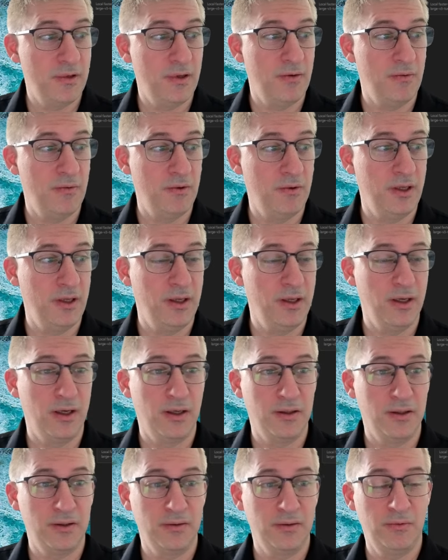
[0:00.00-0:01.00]
The
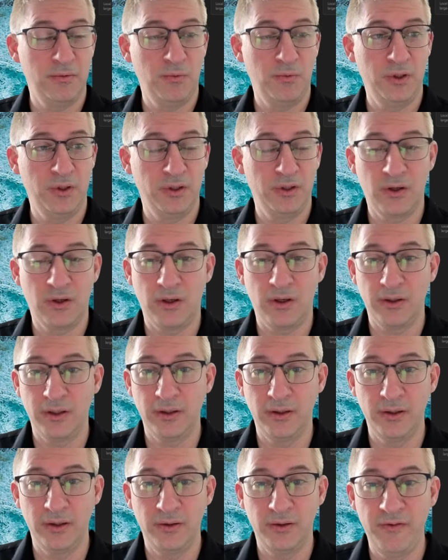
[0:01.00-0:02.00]
what is it called?
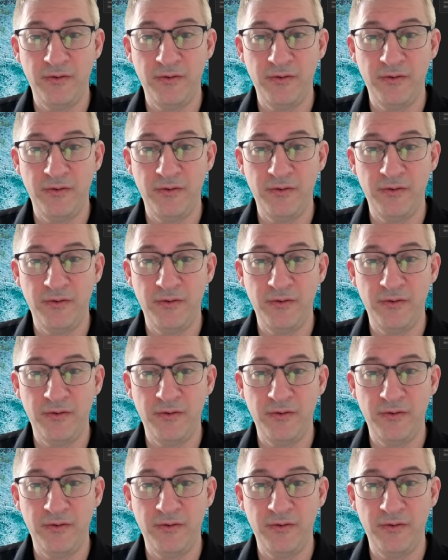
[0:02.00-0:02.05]
The